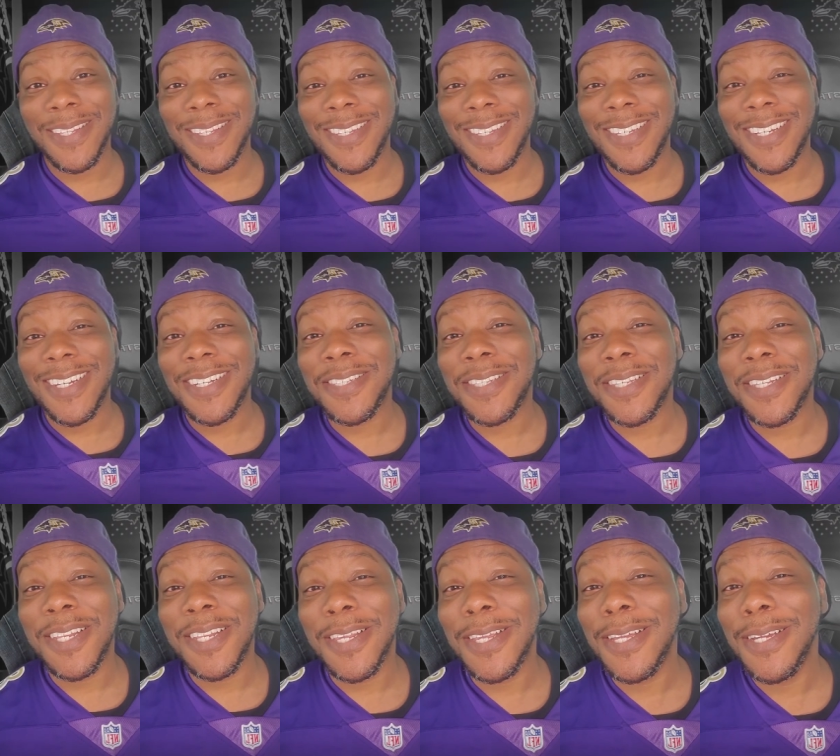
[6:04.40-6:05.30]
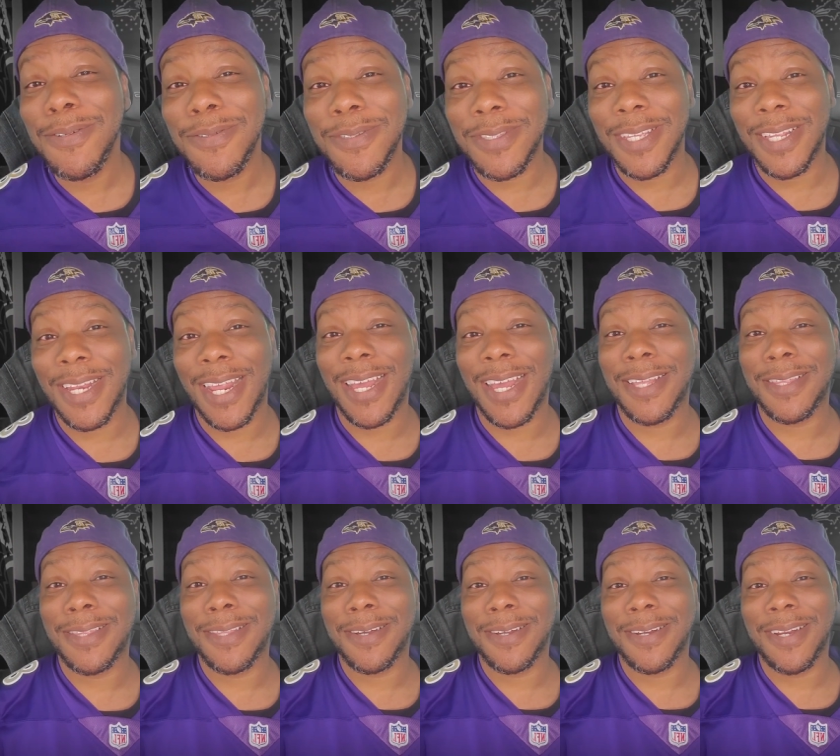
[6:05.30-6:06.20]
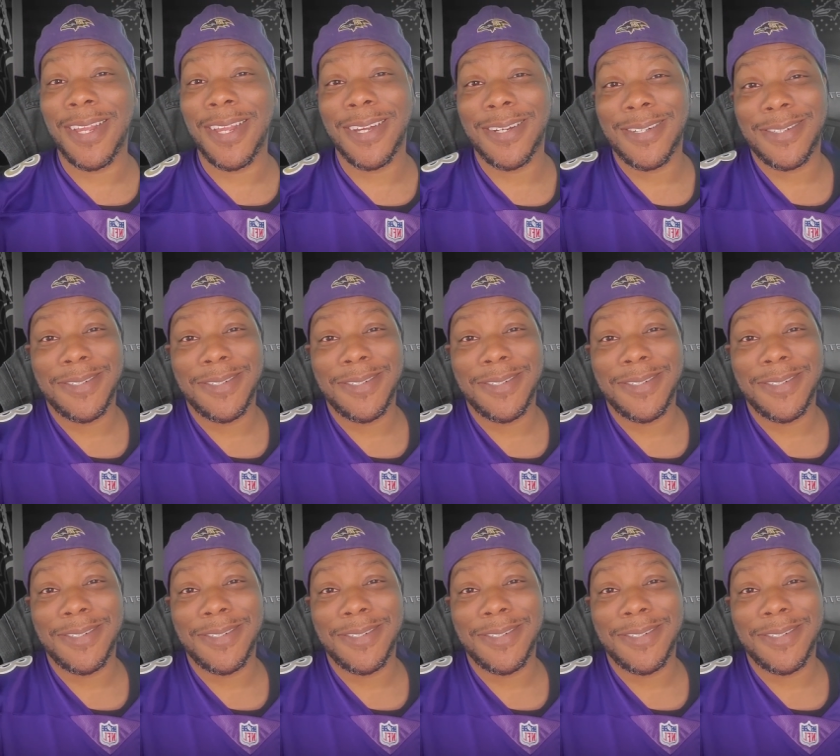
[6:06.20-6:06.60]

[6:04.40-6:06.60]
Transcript: Justin Houston out there now.